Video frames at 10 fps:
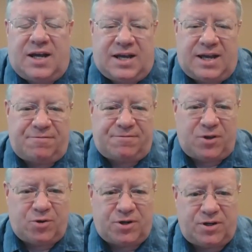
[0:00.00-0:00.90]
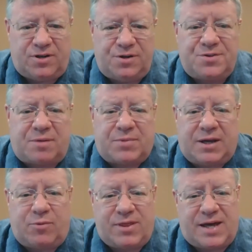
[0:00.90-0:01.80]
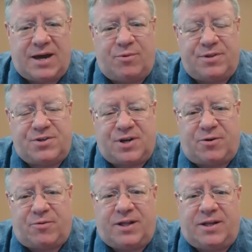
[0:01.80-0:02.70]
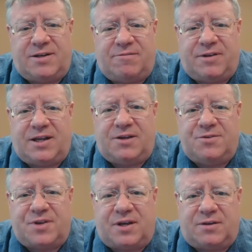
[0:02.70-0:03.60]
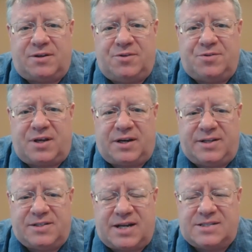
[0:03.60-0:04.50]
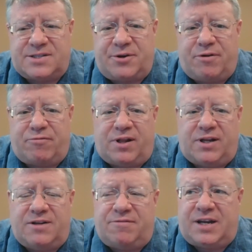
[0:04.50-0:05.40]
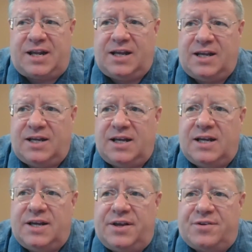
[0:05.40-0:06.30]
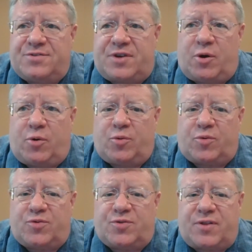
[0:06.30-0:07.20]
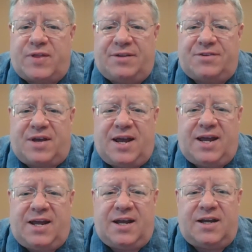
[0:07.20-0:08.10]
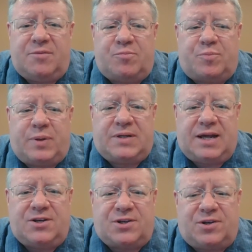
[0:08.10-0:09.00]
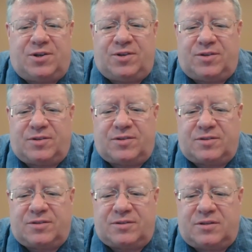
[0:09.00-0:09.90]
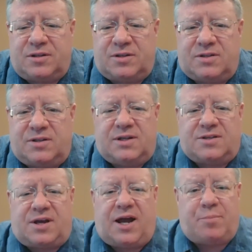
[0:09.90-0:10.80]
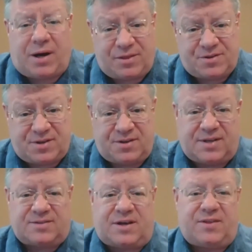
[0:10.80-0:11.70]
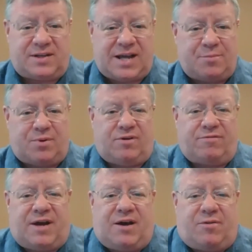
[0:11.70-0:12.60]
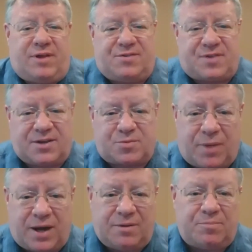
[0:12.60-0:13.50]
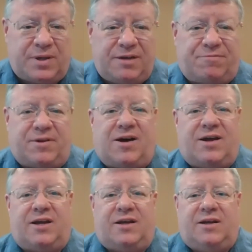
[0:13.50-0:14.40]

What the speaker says: if you could do something with that with general relativity using Einstein's theory of relativity. So that's a potential, it's a hypothesis that's on the table of how these things might be flying.